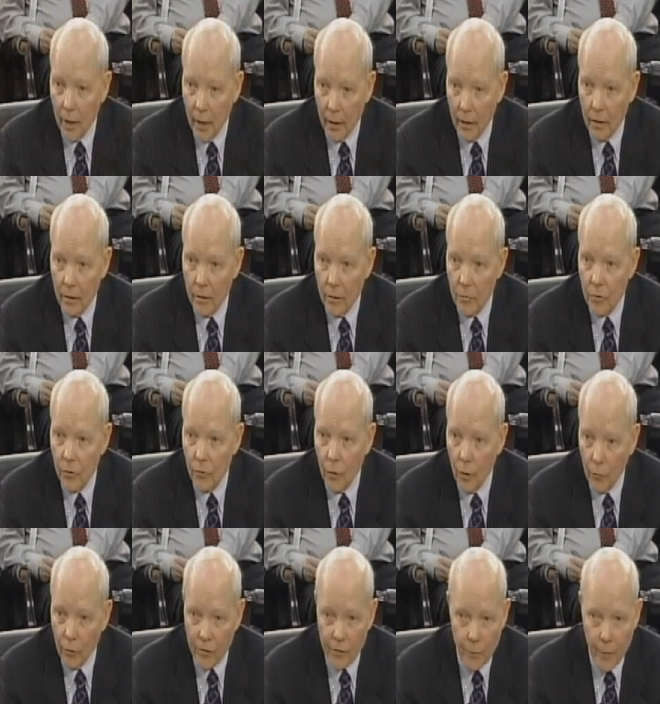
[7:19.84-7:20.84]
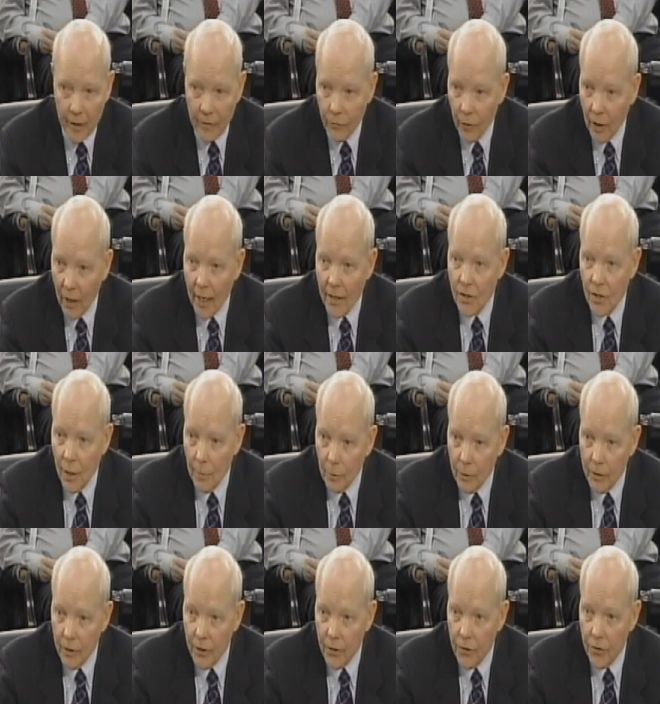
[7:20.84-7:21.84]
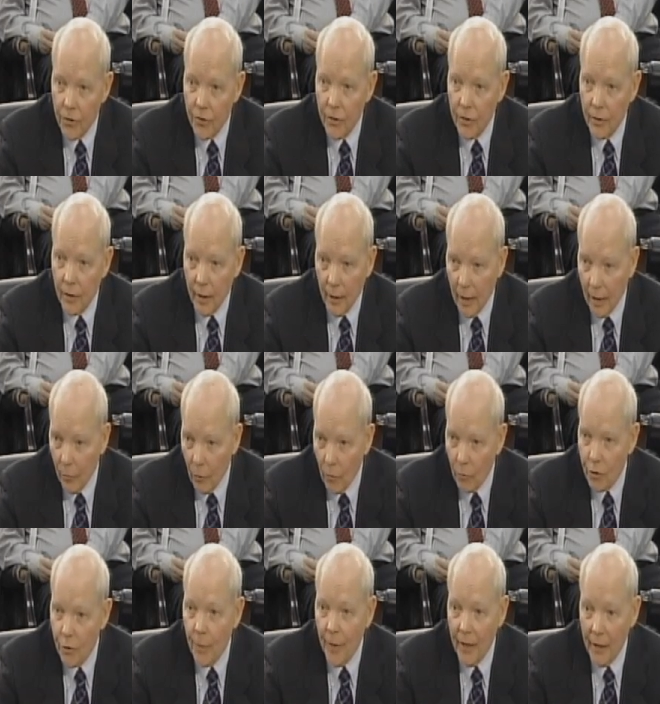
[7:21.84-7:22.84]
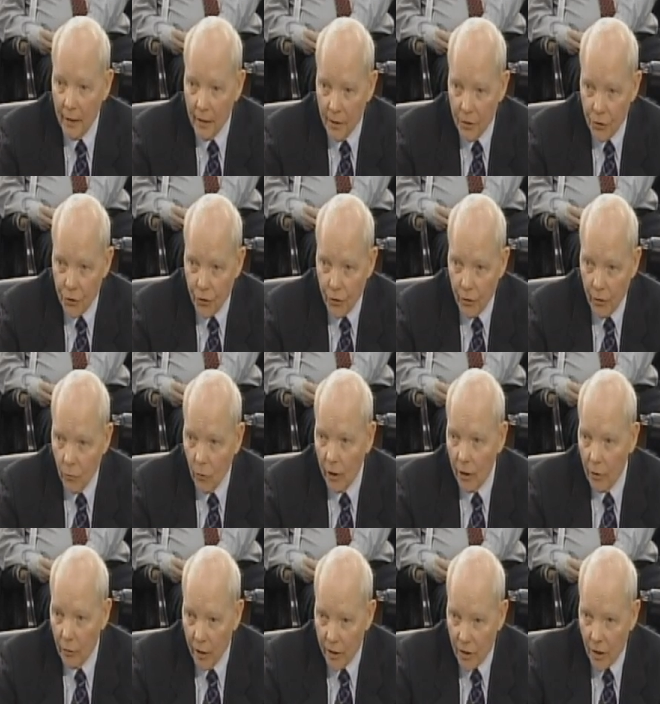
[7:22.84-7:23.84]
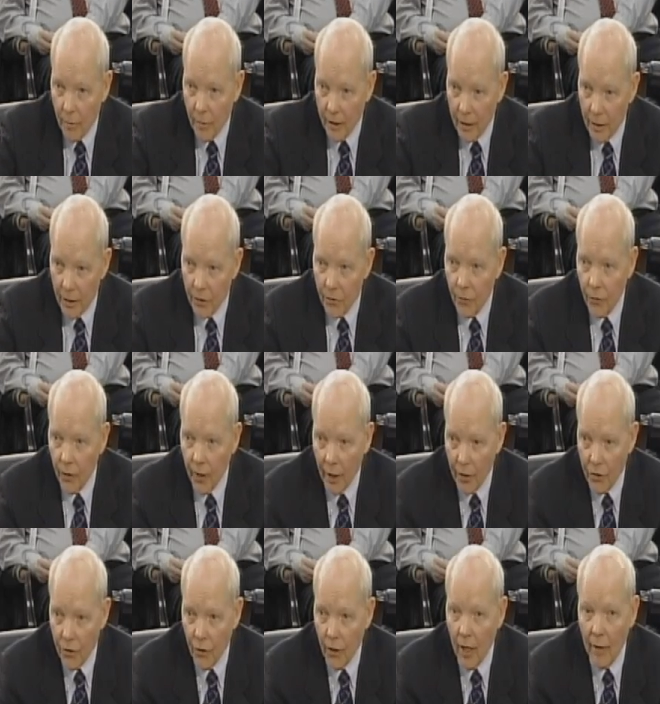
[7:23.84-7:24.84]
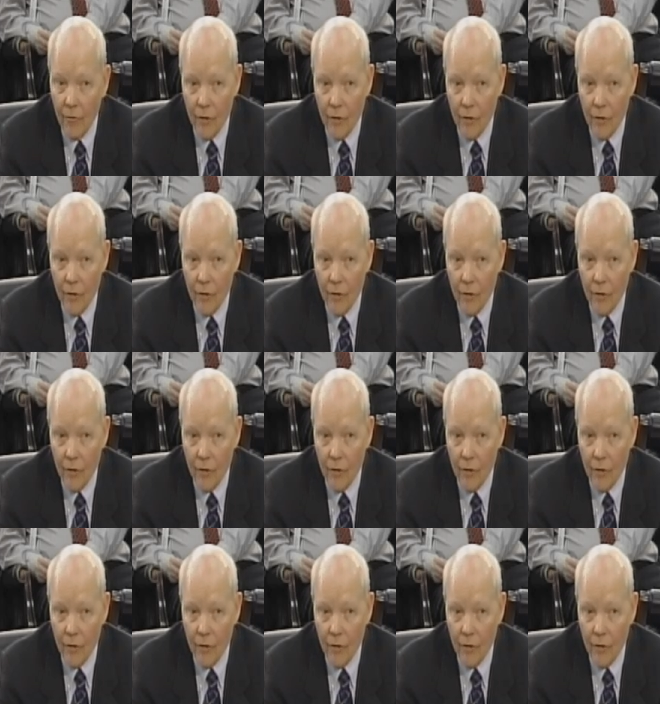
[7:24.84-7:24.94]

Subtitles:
that in terms of what we've spent for the last couple of years, what we're spending this year, and what our estimate is for next year.